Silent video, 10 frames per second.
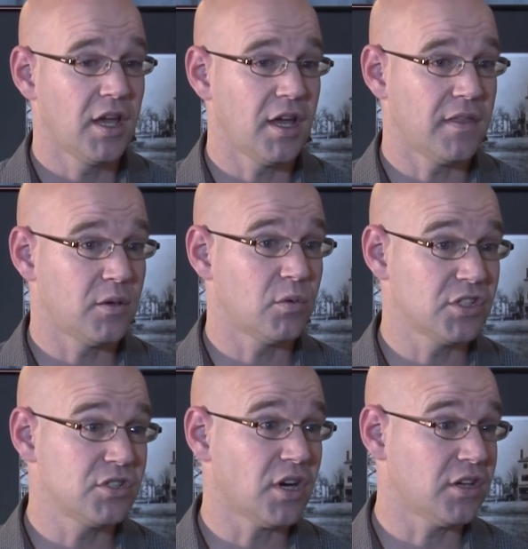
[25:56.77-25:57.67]
And then
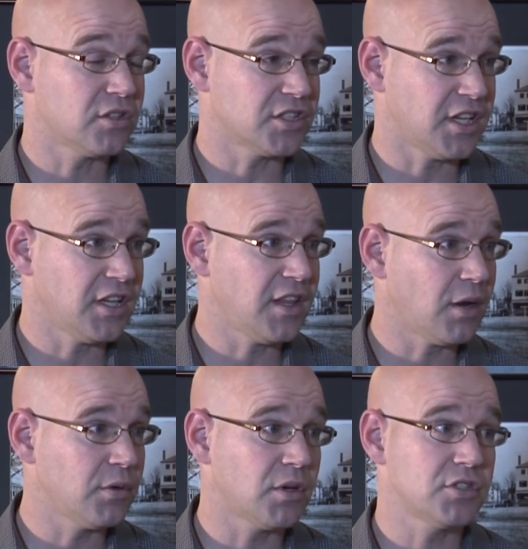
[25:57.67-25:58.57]
once you understand
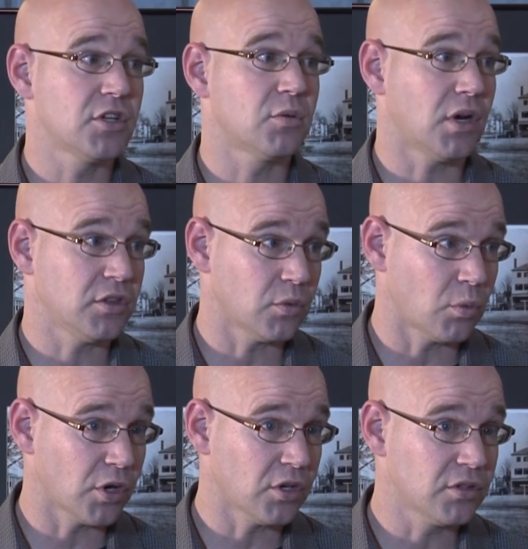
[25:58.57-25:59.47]
that, we want you to go out in the
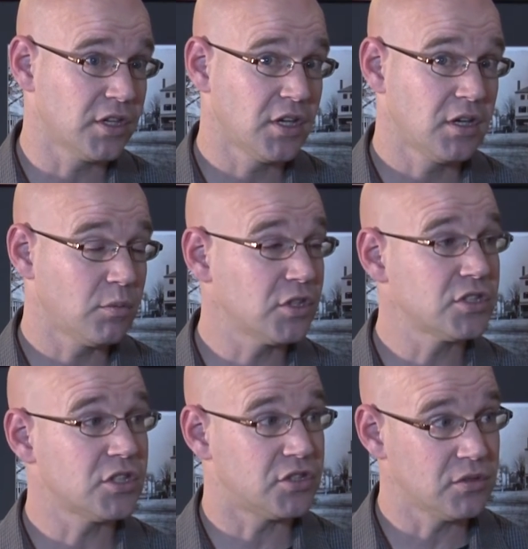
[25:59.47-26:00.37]
world. We want
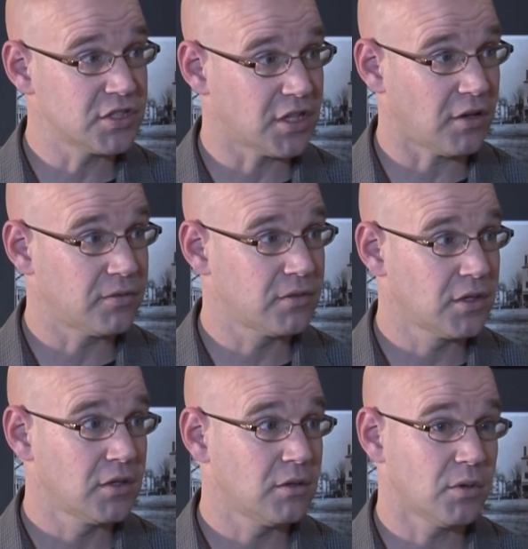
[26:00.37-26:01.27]
you to do stuff.
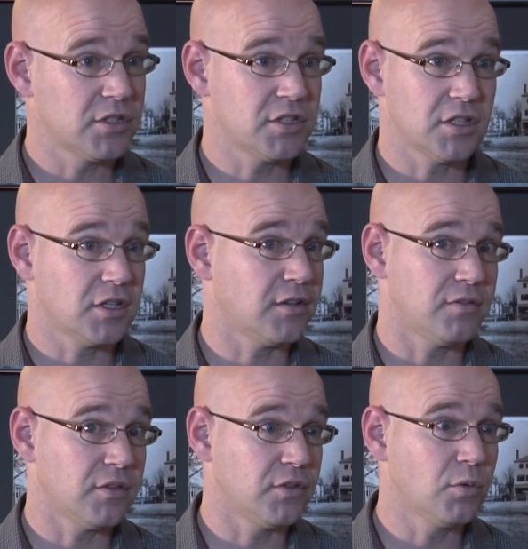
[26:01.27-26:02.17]
We want you,
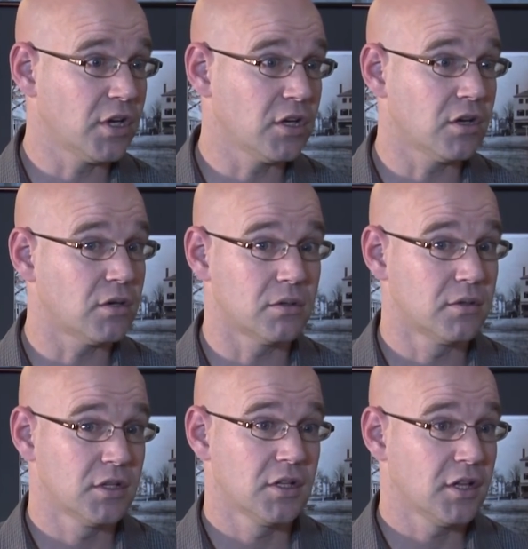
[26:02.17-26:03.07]
if you want to go
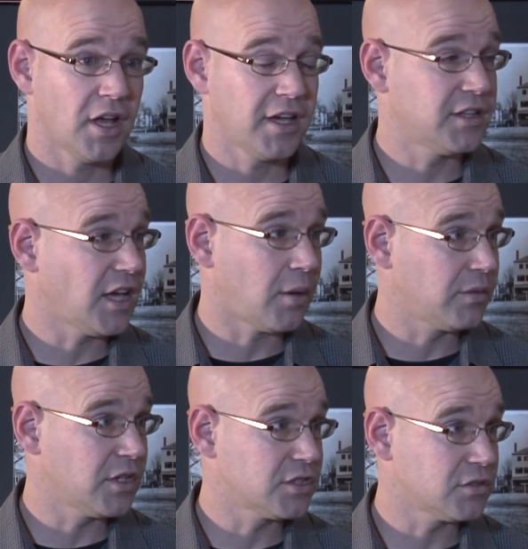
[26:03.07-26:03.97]
hike the
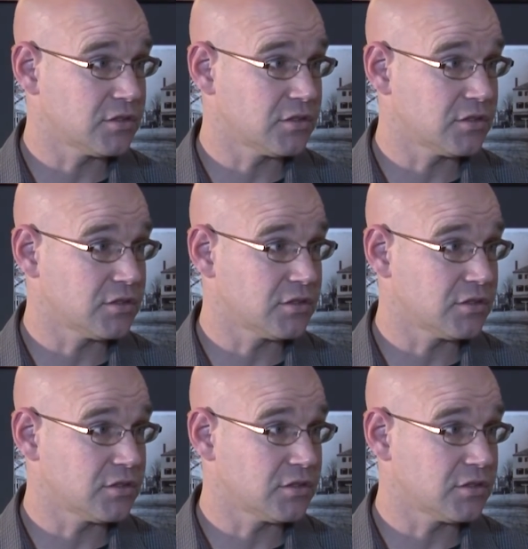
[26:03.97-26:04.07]
Appalachian